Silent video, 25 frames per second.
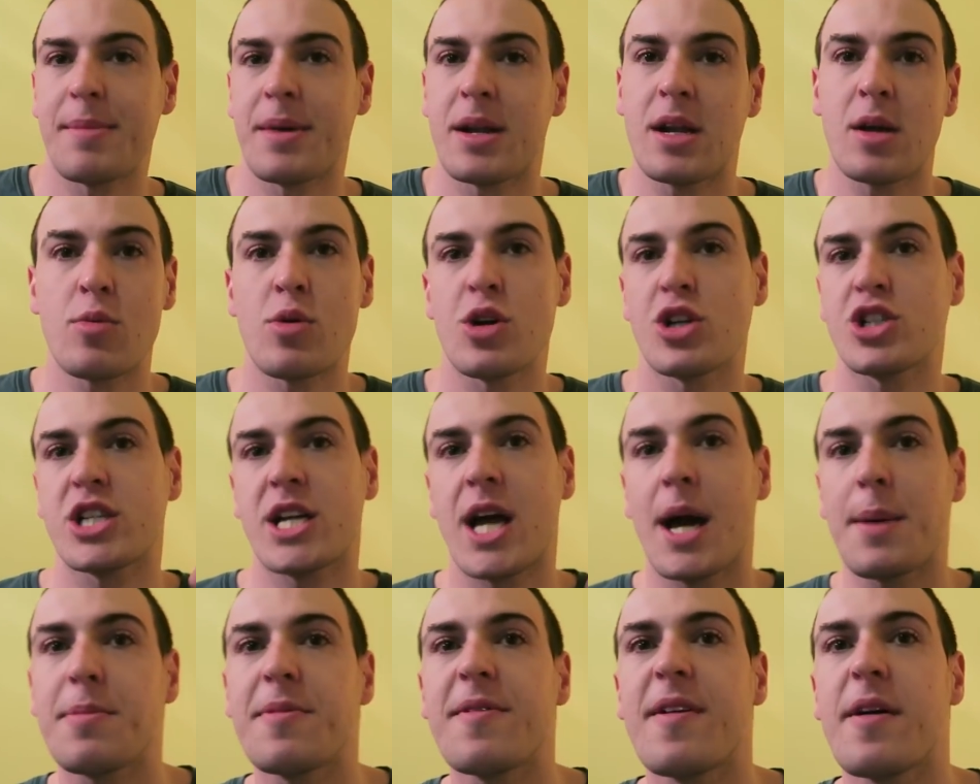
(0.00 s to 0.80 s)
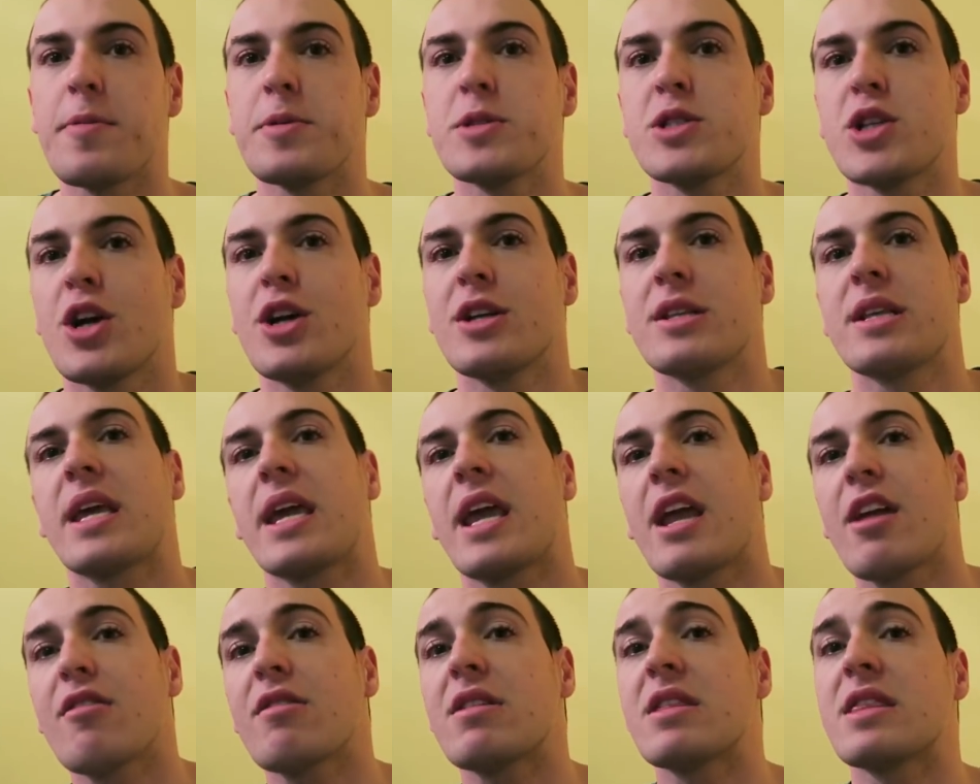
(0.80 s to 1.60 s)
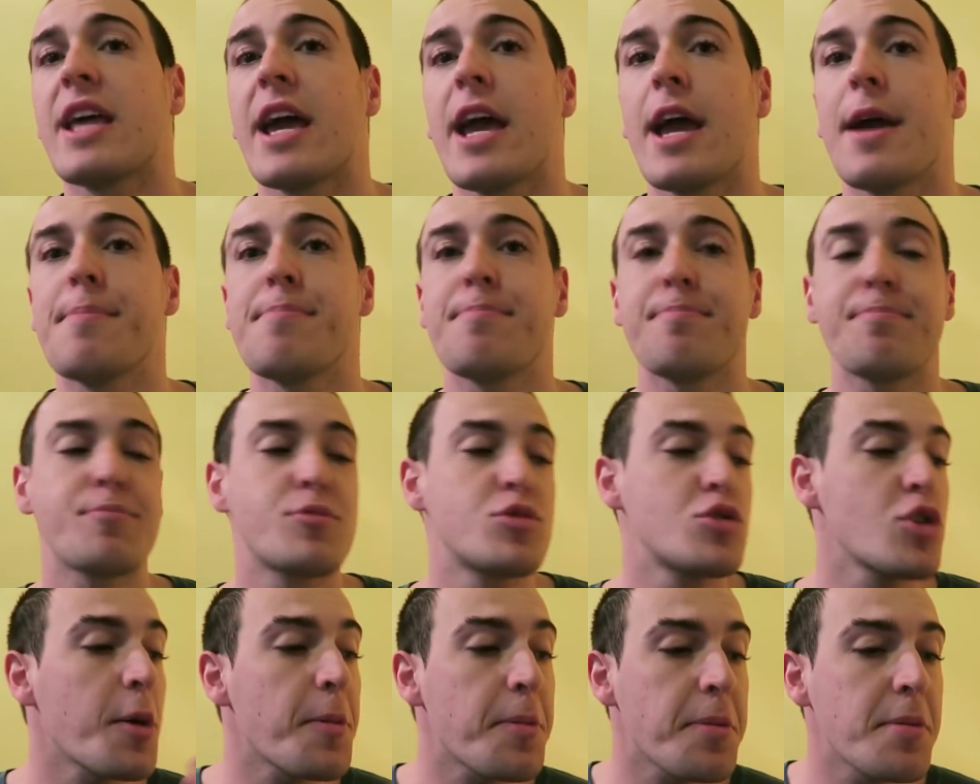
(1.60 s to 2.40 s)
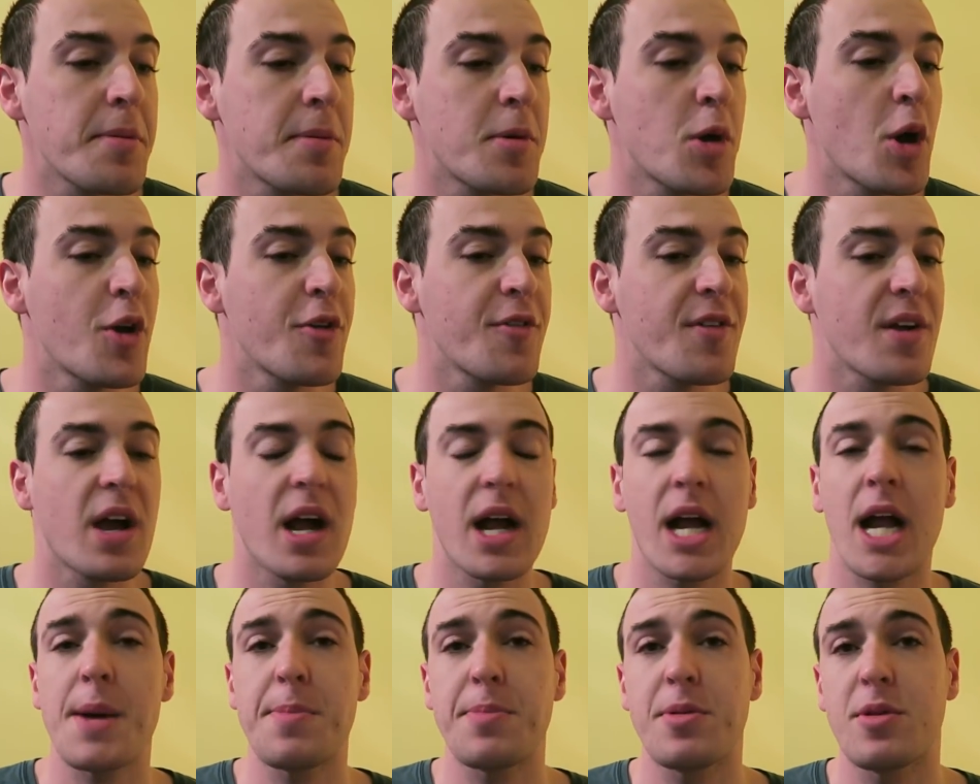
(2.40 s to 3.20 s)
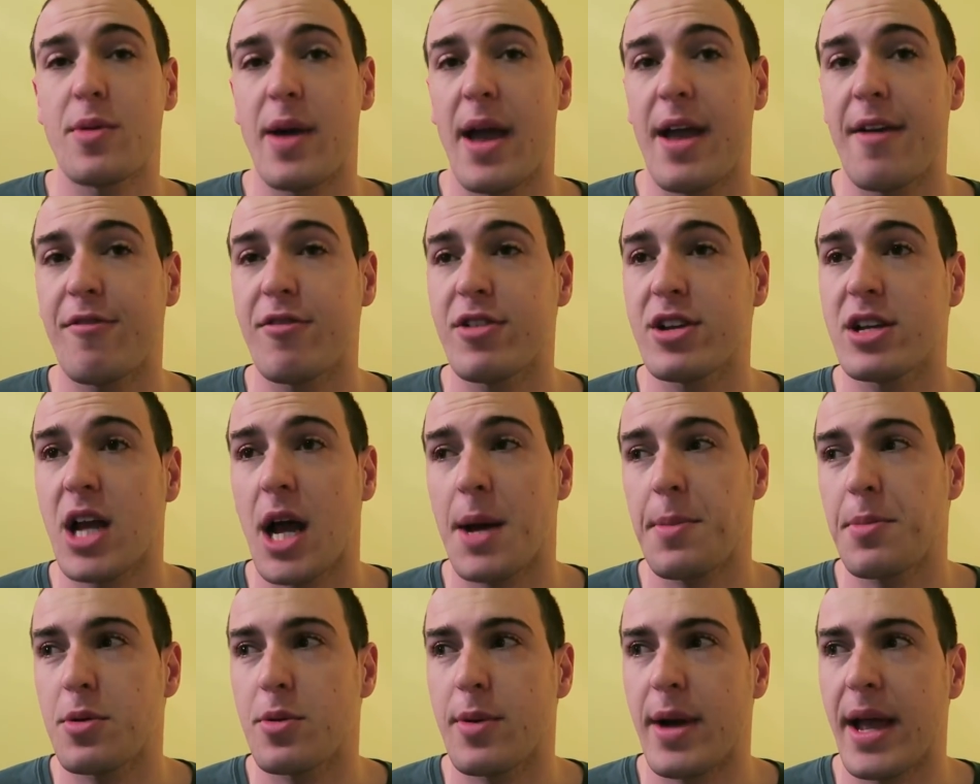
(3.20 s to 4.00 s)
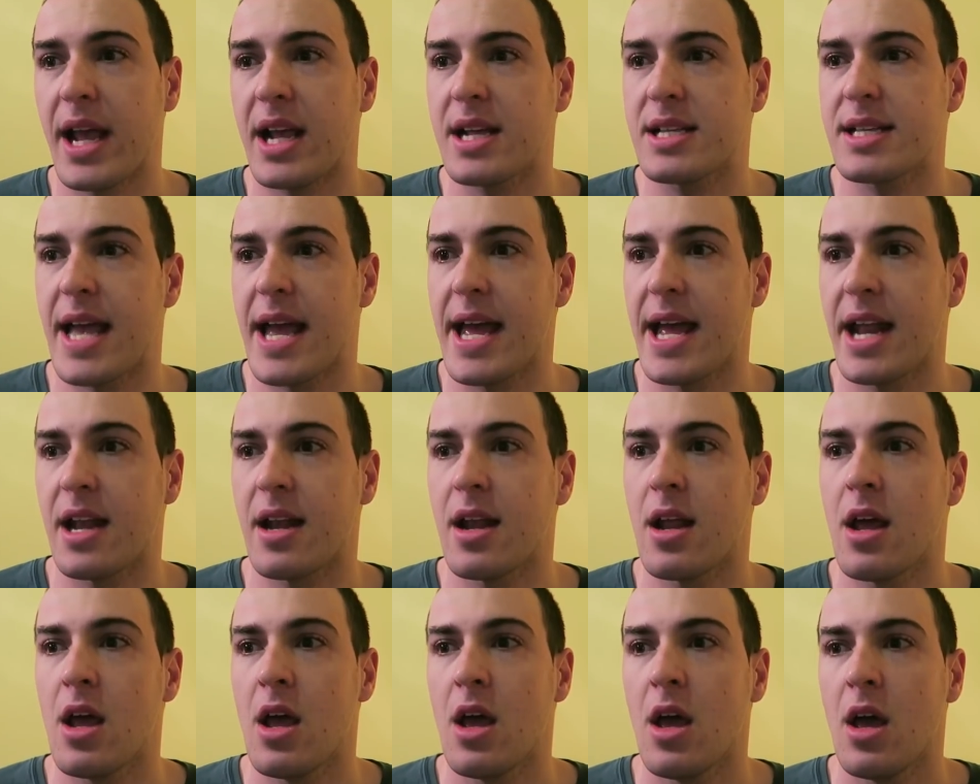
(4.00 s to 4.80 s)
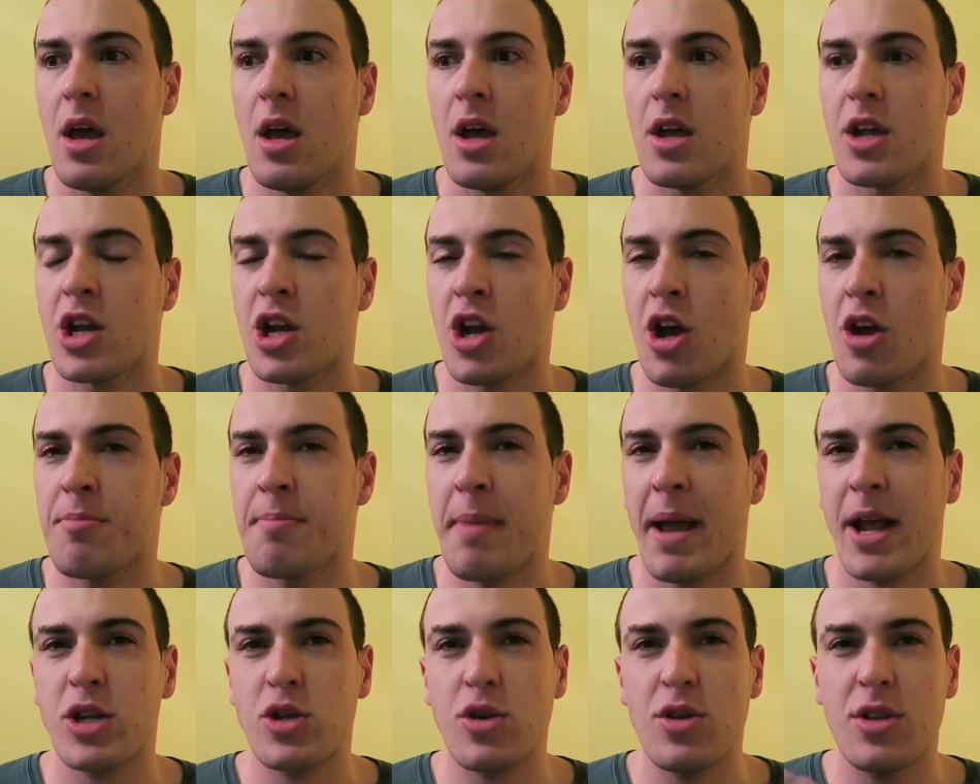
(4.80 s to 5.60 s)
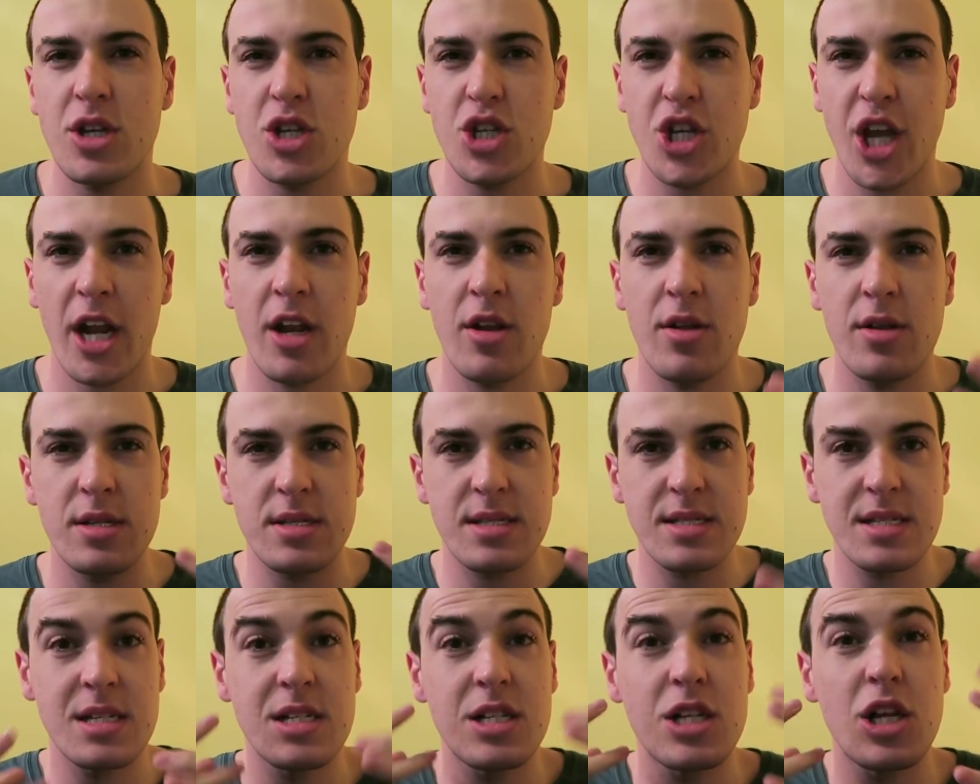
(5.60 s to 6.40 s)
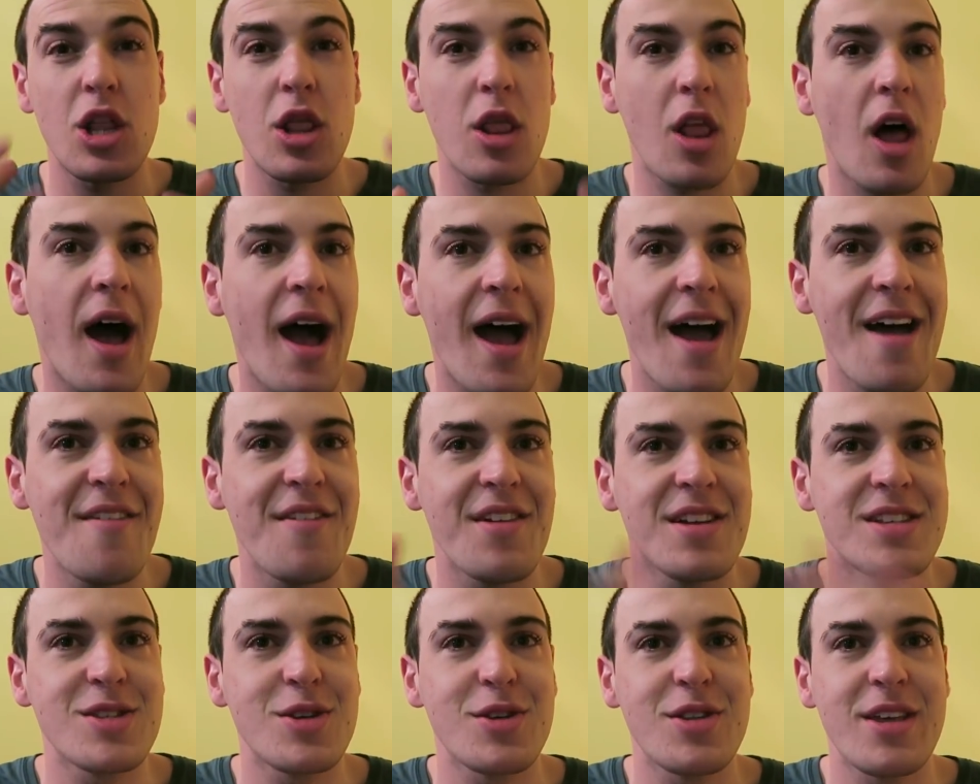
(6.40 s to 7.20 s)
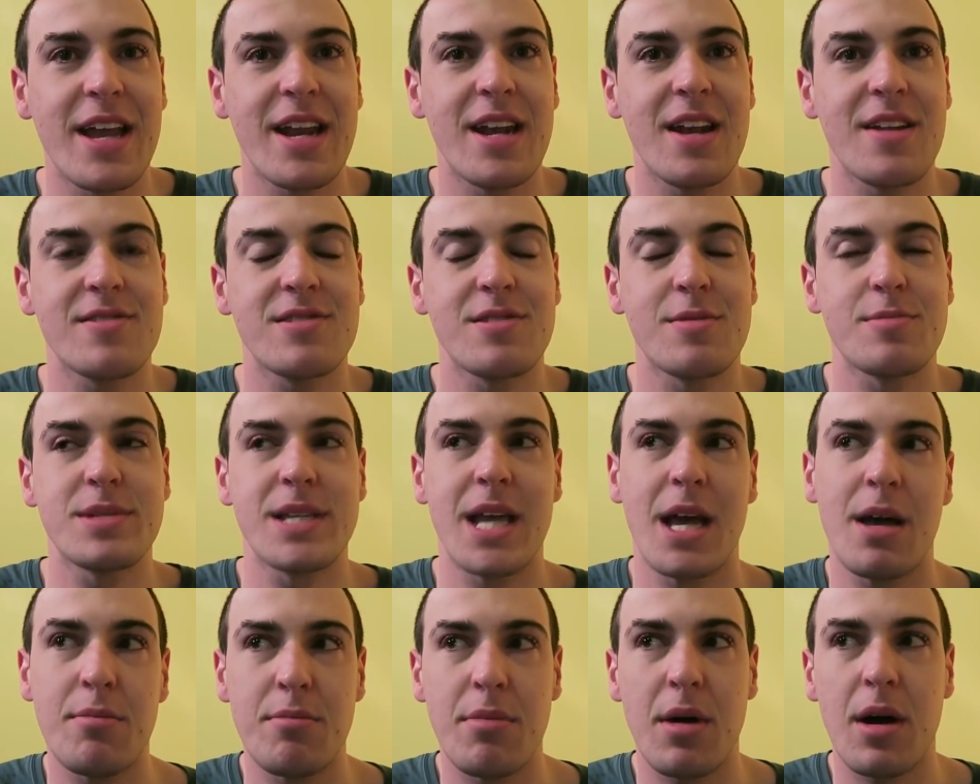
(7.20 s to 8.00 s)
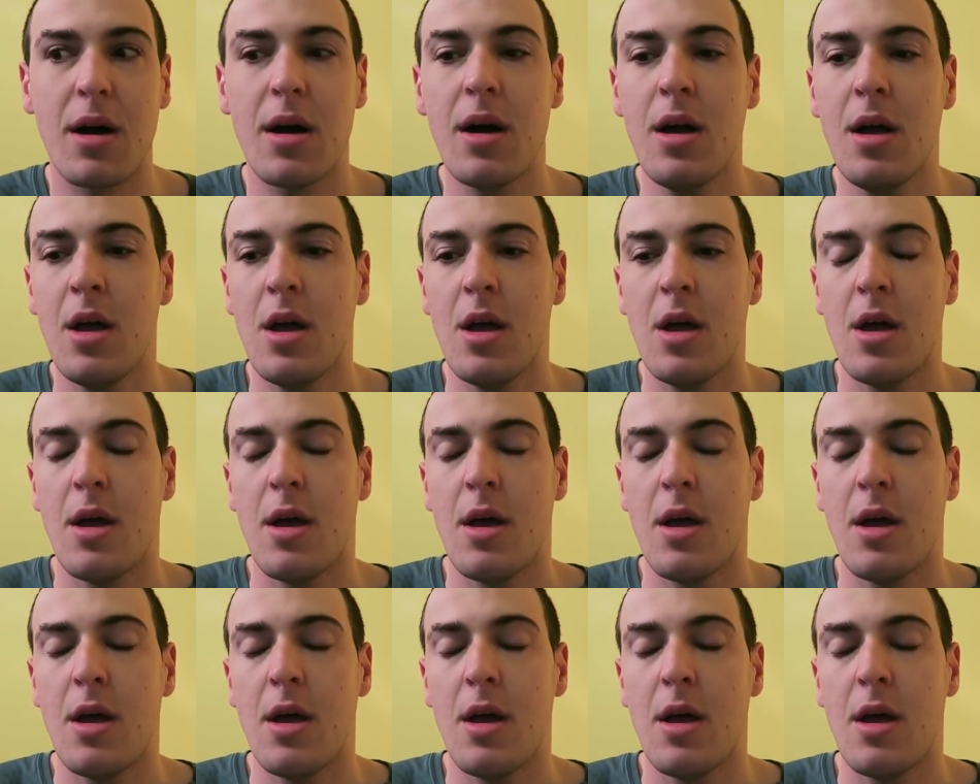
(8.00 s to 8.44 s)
I'm going to watch a couple of episodes here and there, drop them over every couple of weeks, and, you know, make sure this channel is still alive until the end of September,